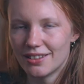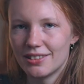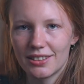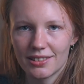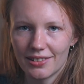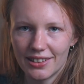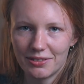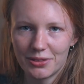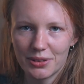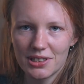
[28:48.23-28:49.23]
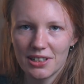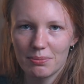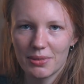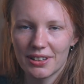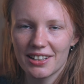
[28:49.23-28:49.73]
Which is quite
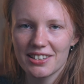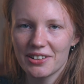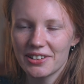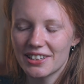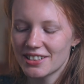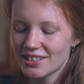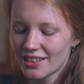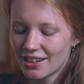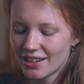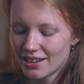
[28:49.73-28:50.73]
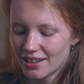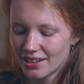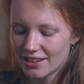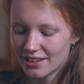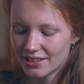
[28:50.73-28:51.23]
unfortunate, but that's how it is.
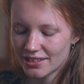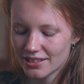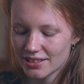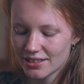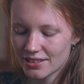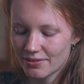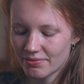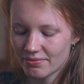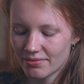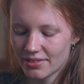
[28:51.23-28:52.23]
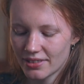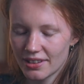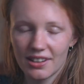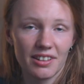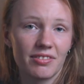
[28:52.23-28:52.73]
And
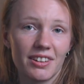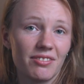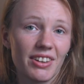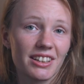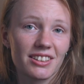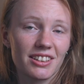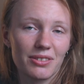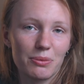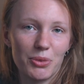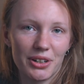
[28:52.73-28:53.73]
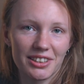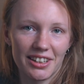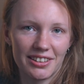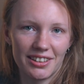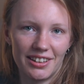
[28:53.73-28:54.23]
yeah, it makes it even more
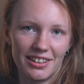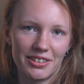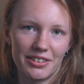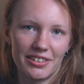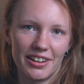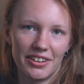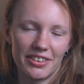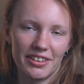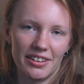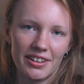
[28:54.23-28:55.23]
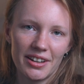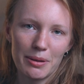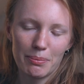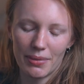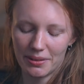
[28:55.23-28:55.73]
exciting than to try out the
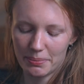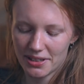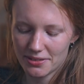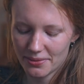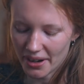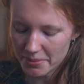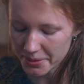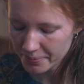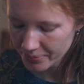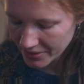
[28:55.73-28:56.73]
plant-based fiber.